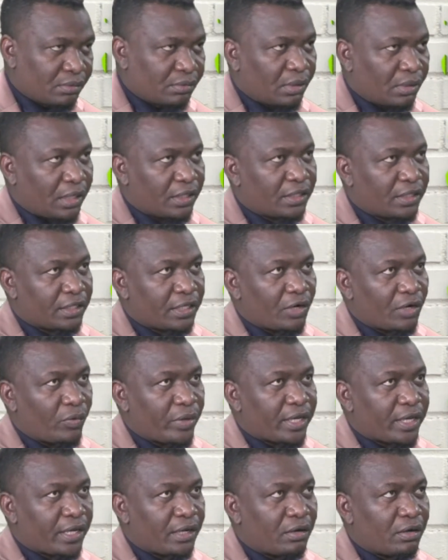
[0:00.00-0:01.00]
I think a
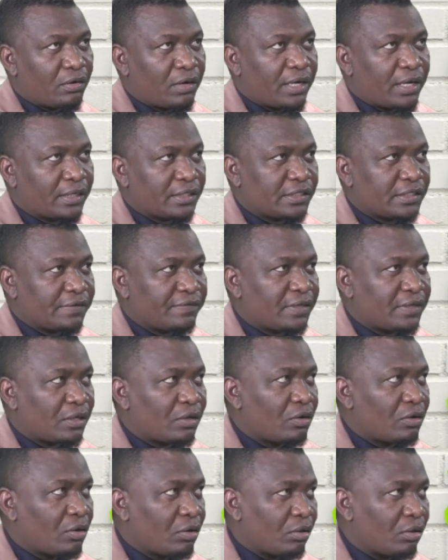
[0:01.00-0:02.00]
week ago I received a
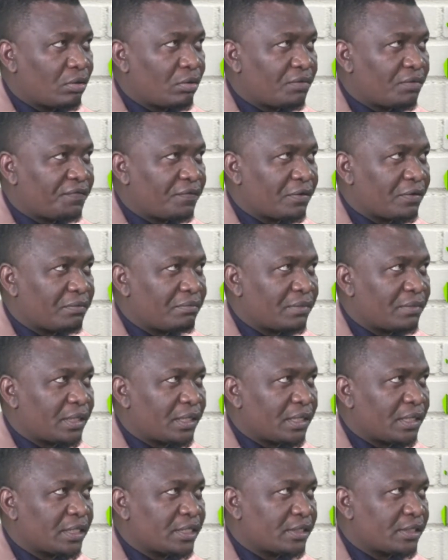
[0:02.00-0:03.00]
call from a